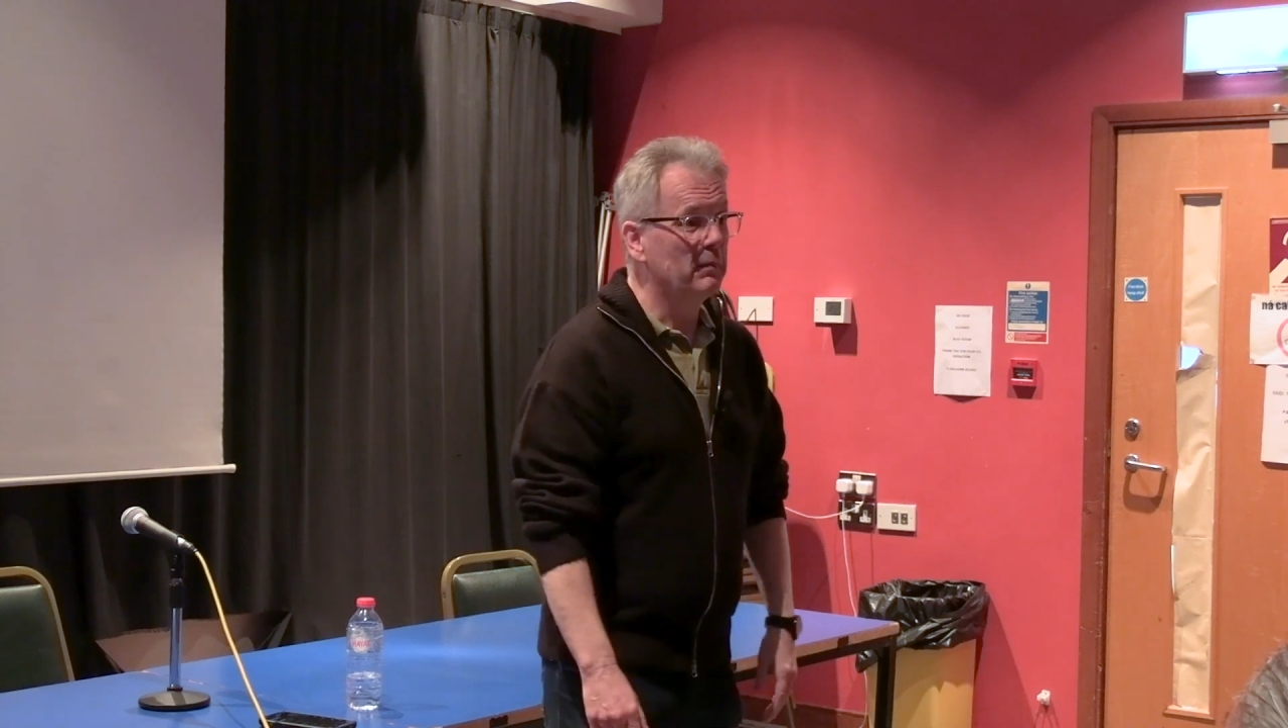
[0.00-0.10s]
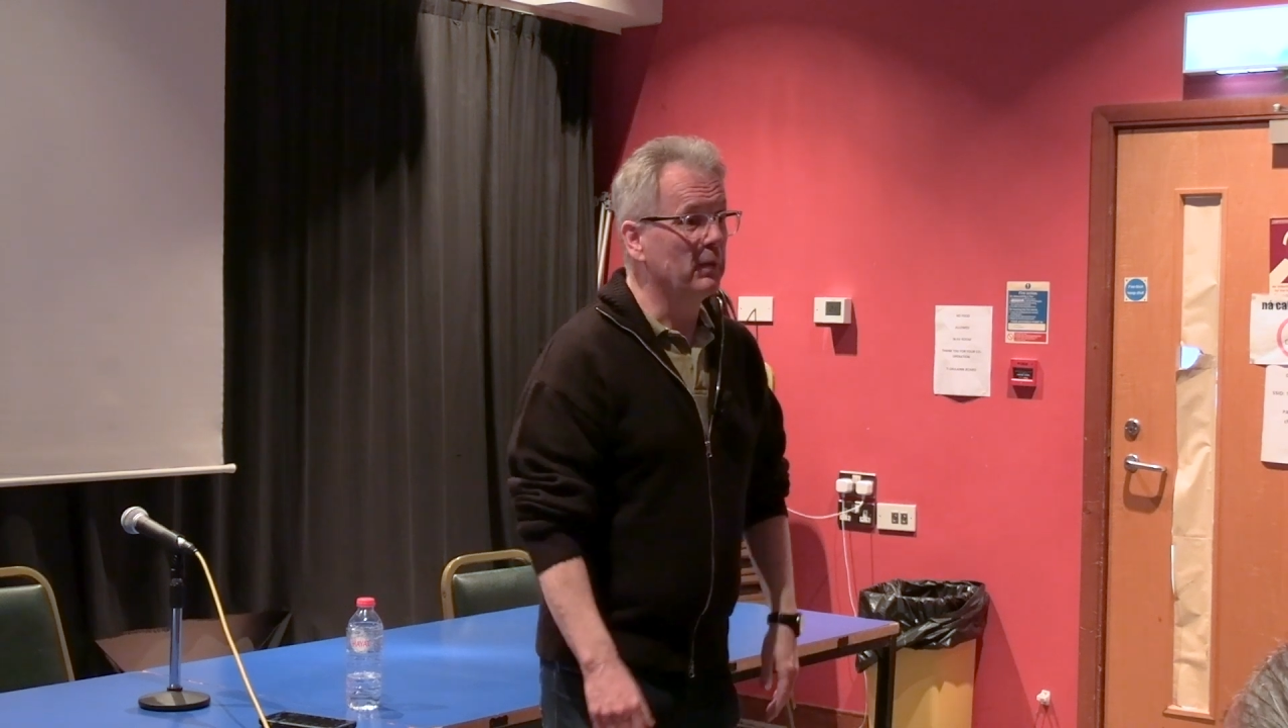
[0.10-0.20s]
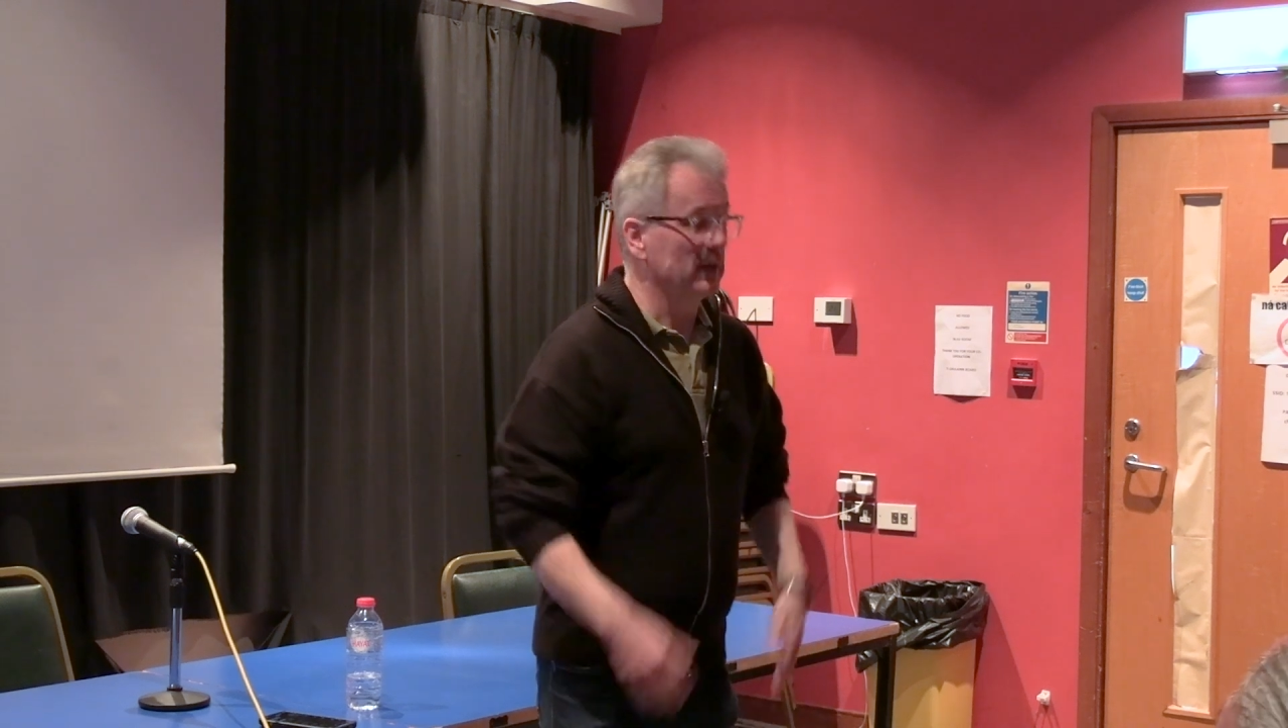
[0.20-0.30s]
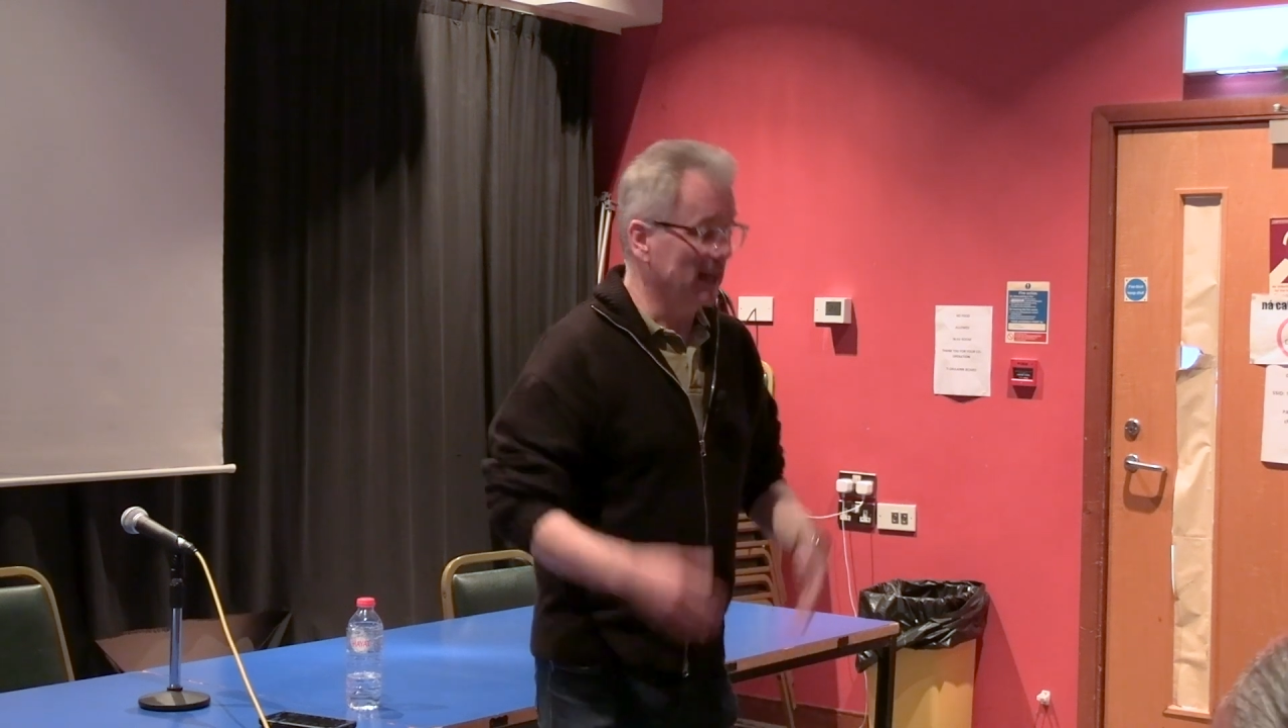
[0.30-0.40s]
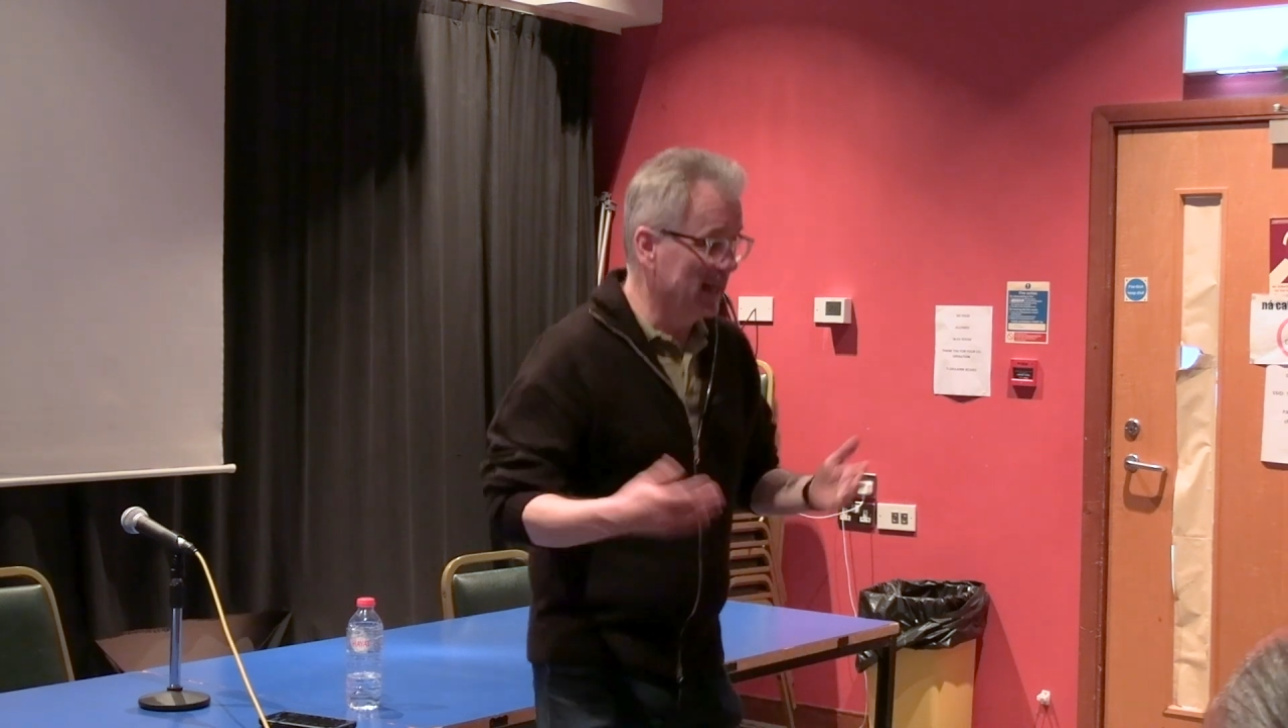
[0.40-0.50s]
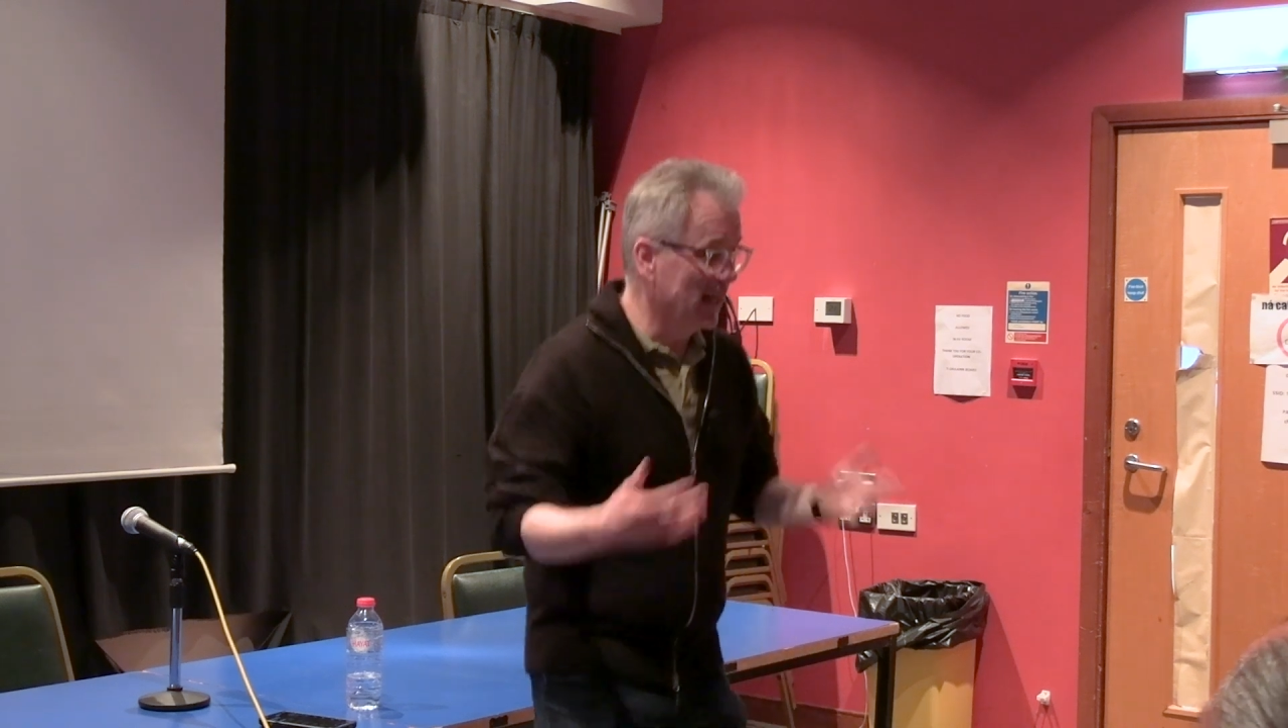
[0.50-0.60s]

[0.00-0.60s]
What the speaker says: But I